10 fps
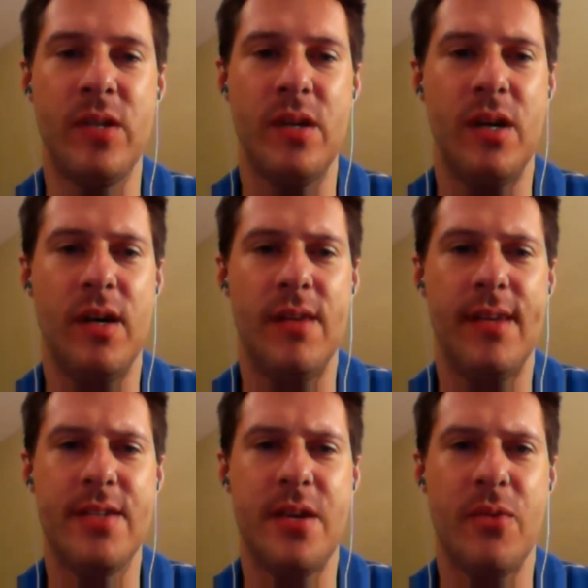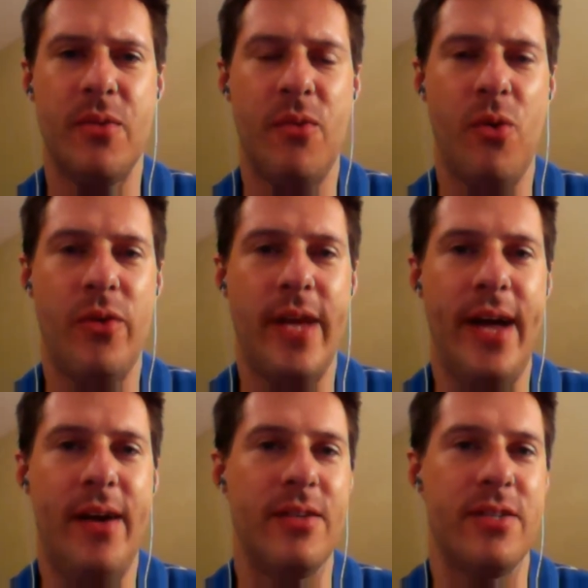I think as I wrote
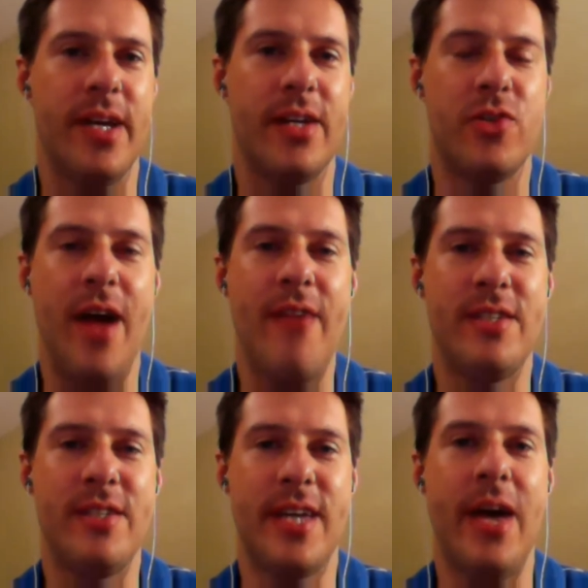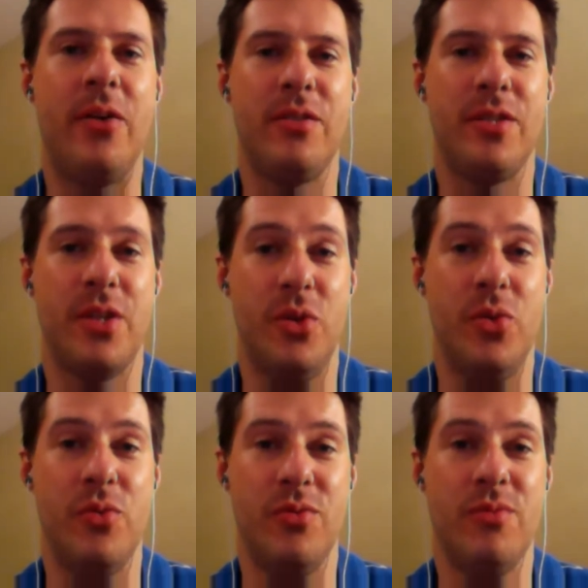down is like Travis Kelce,
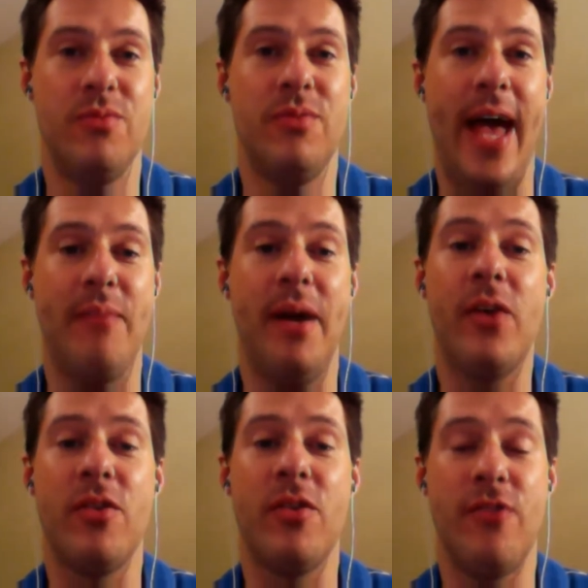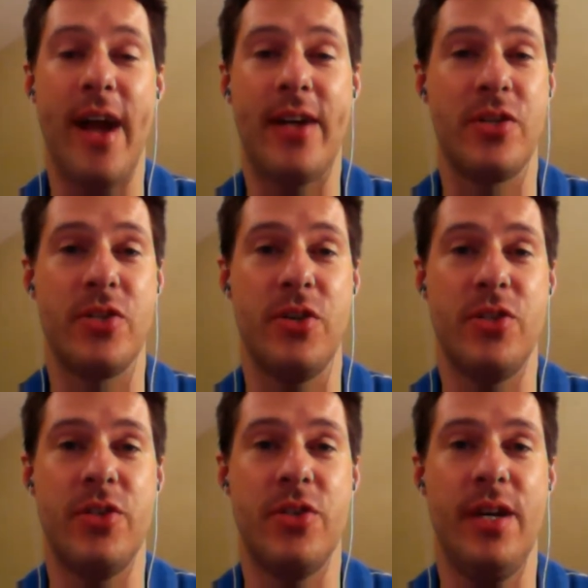who had microfracture
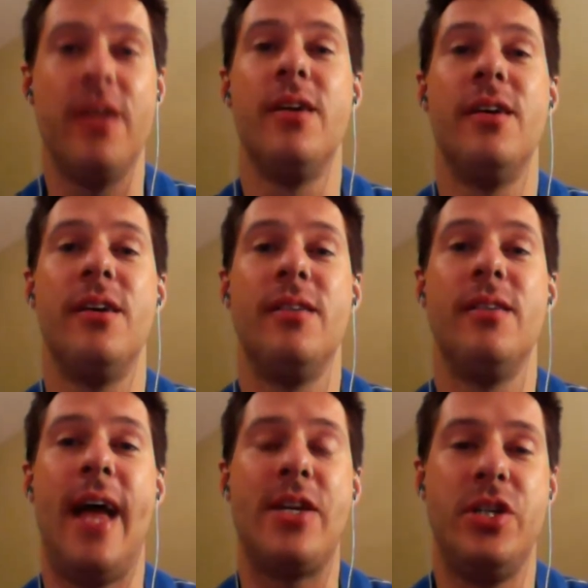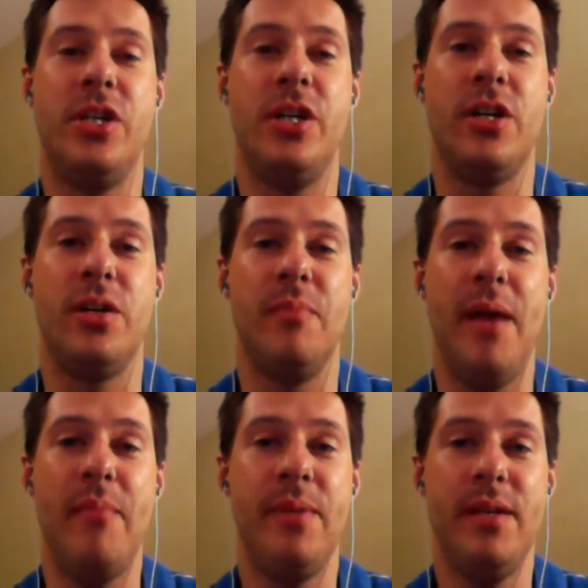surgery last year,
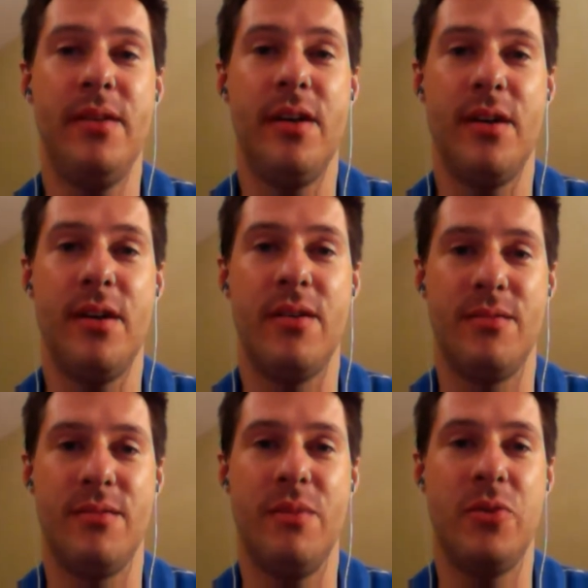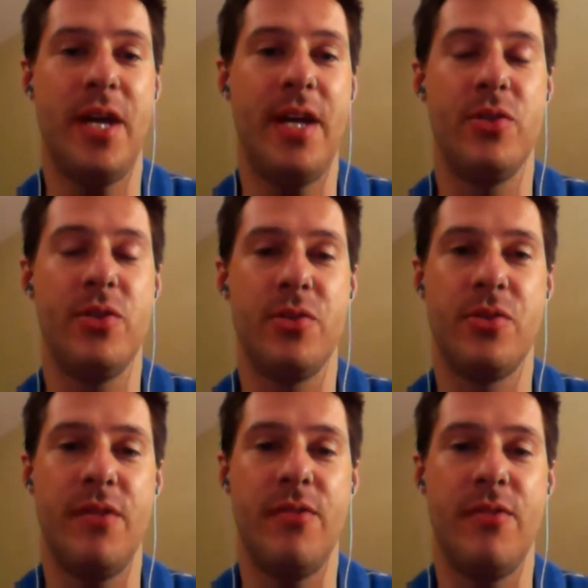might be their most dangerous
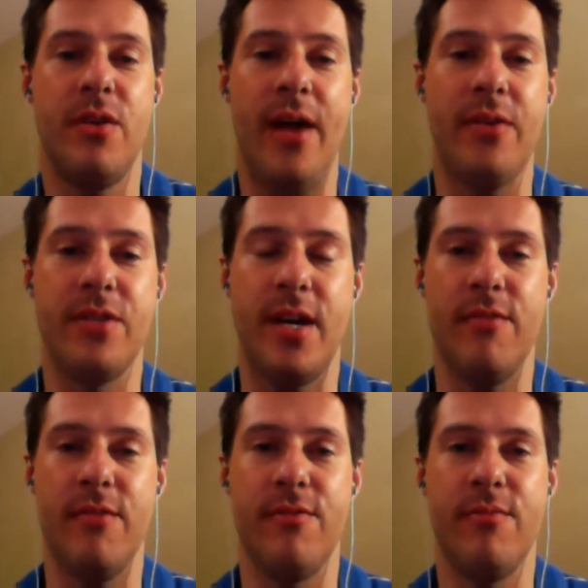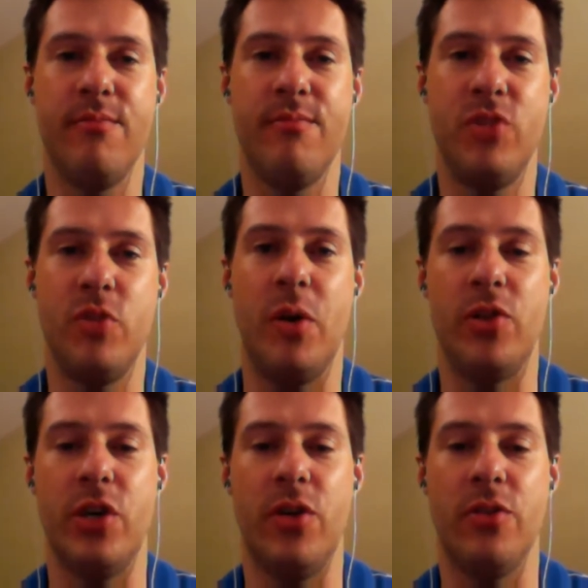receiver outside of Jamal
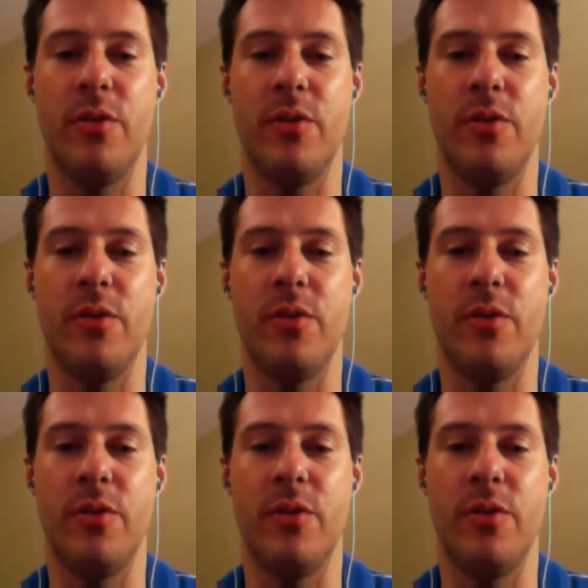Charles.